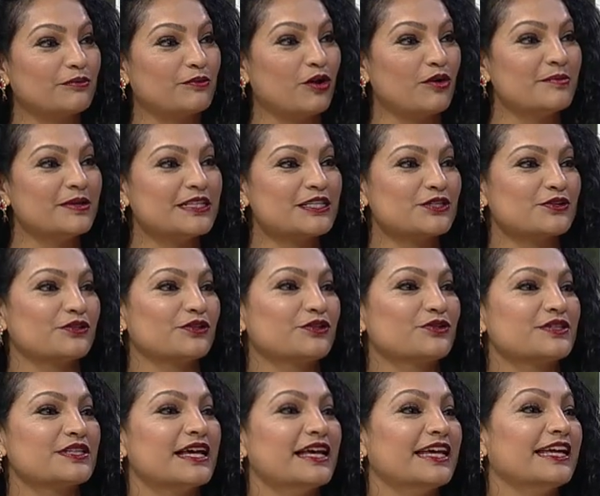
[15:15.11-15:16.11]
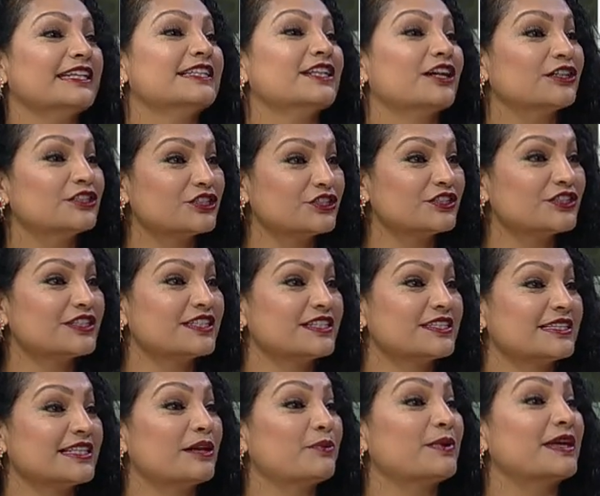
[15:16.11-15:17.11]
moments or those
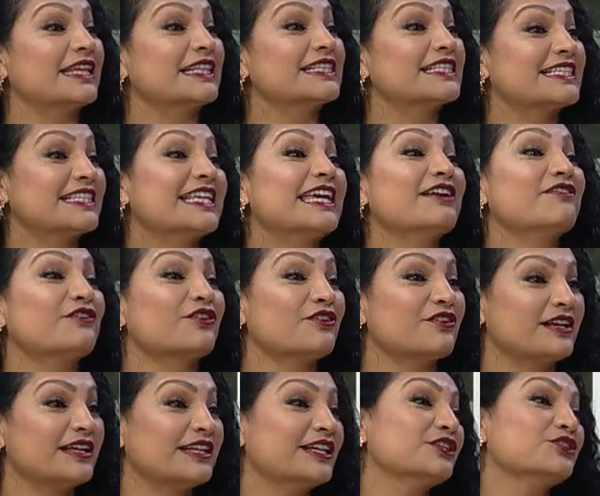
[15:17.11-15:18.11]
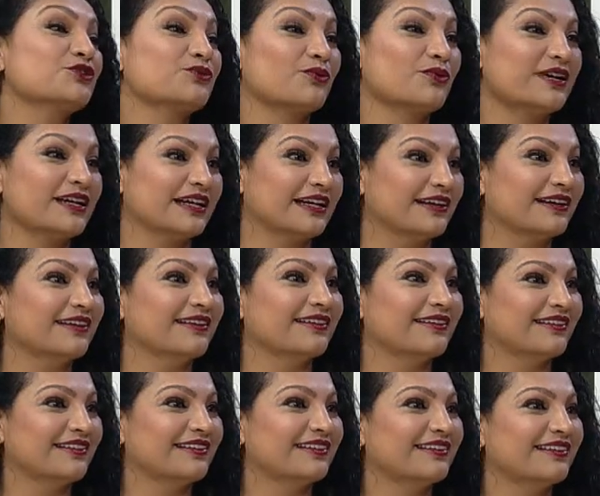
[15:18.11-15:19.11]
indulgences that we can savor and enjoy.
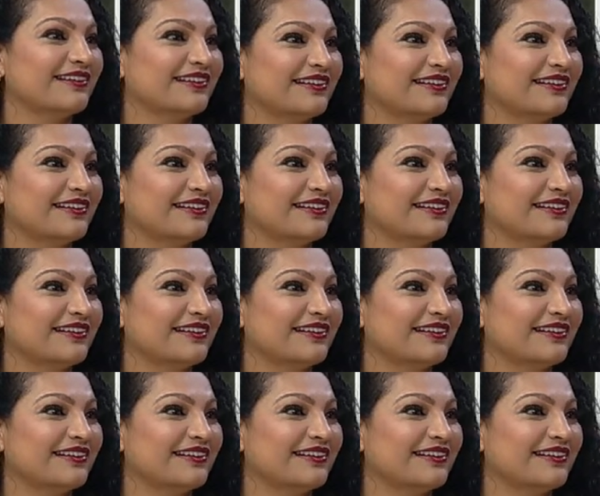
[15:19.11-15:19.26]
Well,